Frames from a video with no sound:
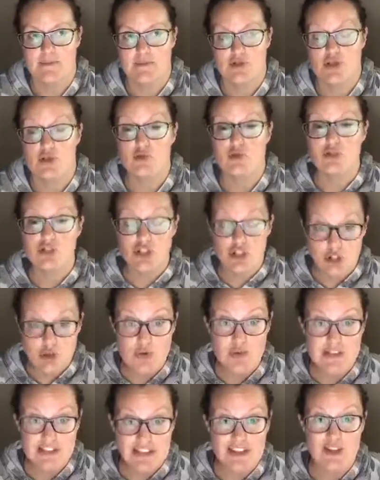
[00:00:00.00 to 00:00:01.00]
to
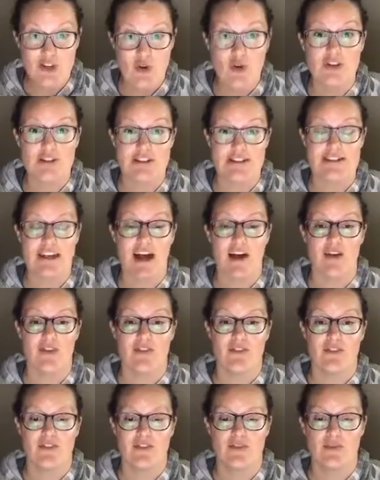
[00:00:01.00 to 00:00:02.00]
choosing
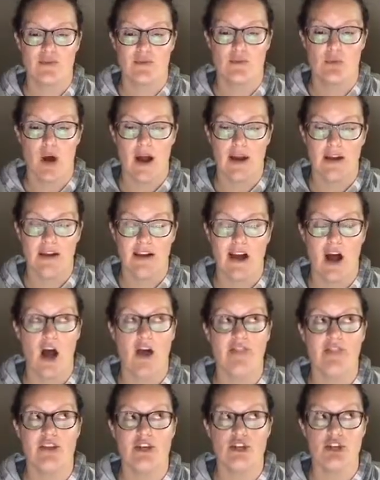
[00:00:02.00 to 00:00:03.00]
yourself, right?
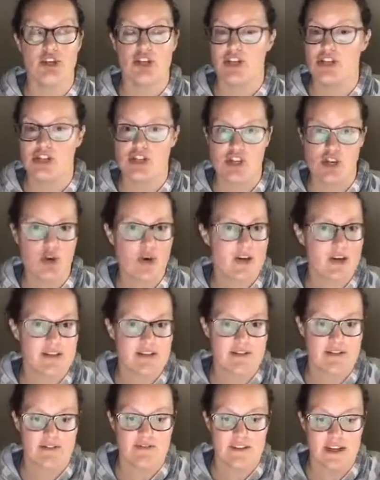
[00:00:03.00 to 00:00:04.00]
On the
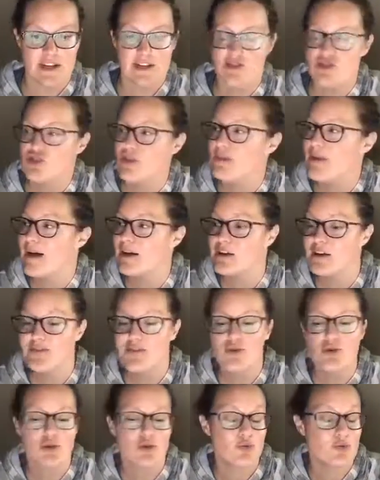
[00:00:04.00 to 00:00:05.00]
shitshowiest of days, no matter
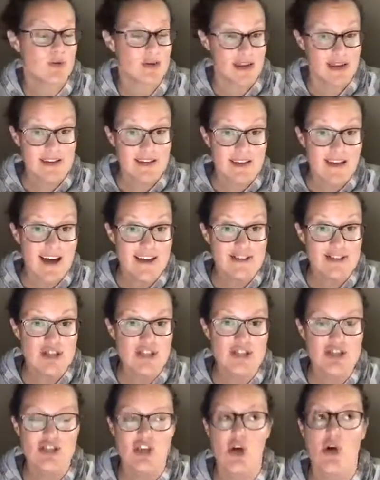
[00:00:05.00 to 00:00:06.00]
if you created that
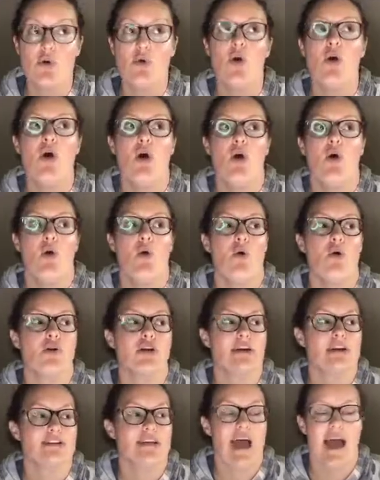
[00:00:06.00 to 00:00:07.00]
shit show or
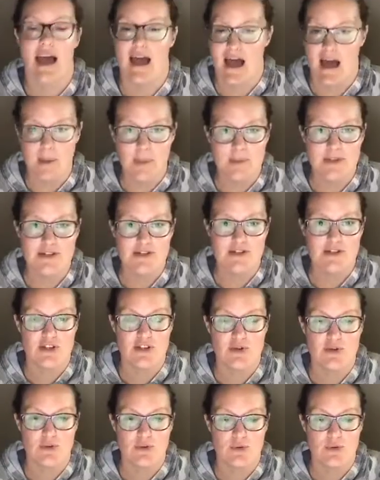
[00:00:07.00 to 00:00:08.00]
it happened to
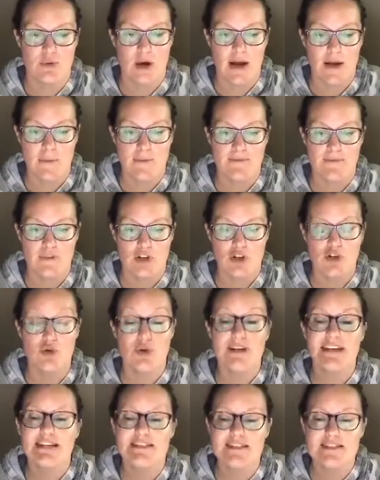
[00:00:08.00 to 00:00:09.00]
you, right? You
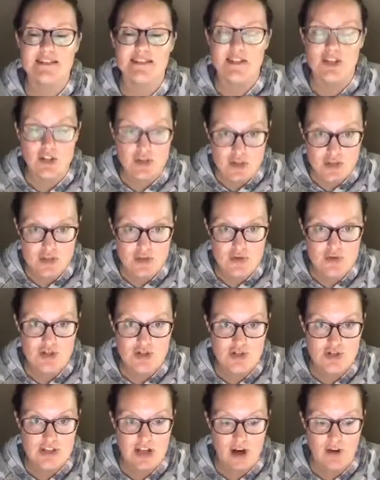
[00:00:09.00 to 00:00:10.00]
can still choose
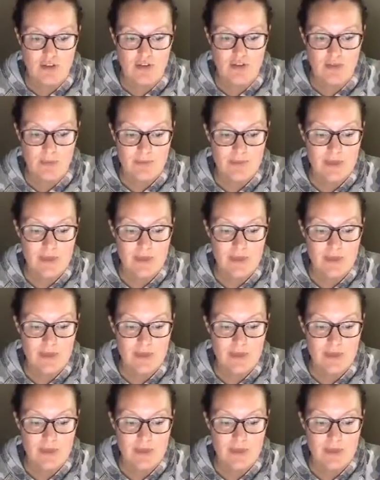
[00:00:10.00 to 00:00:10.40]
yourself.